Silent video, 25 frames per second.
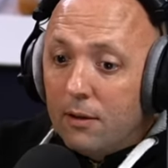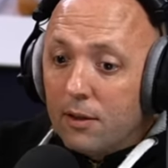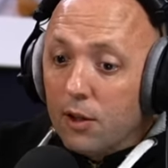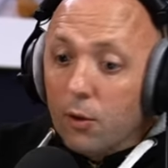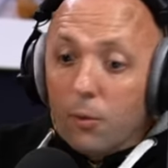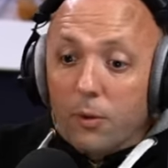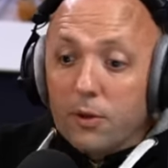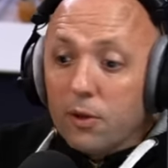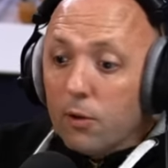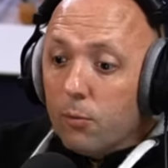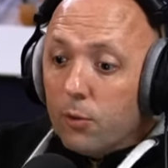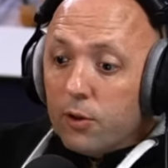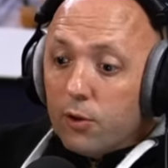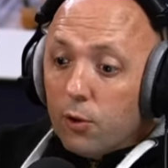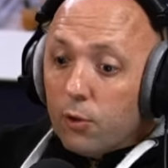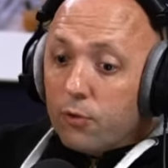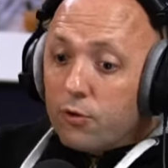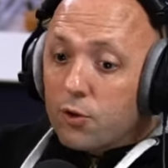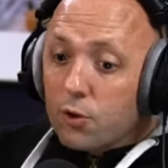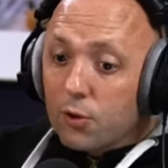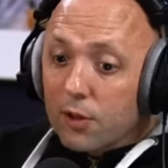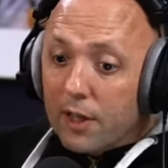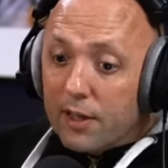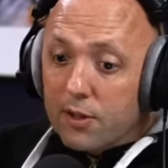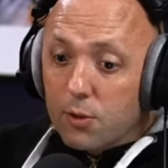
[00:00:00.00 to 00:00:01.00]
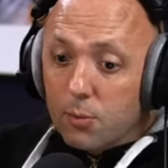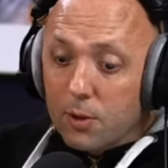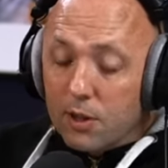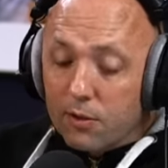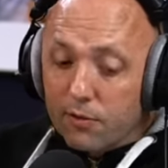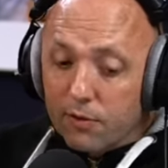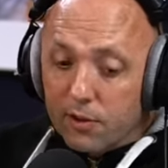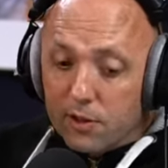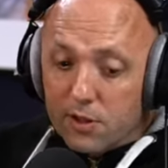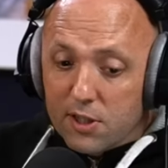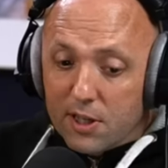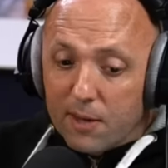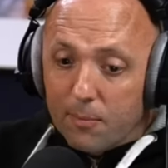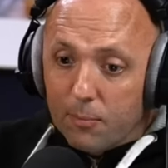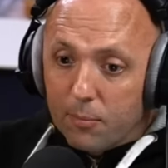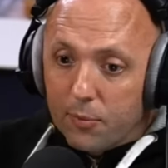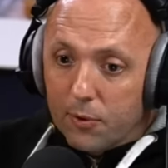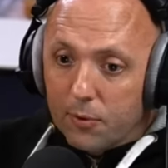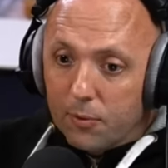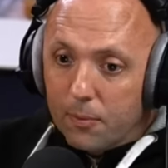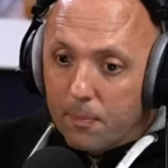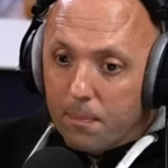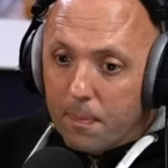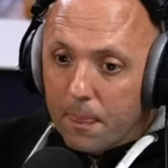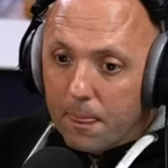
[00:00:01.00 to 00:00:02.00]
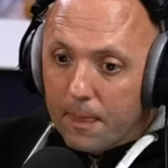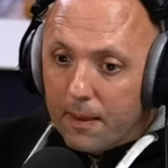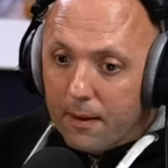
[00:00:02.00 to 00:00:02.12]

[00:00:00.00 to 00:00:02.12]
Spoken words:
you know, with Nonto last week, for example,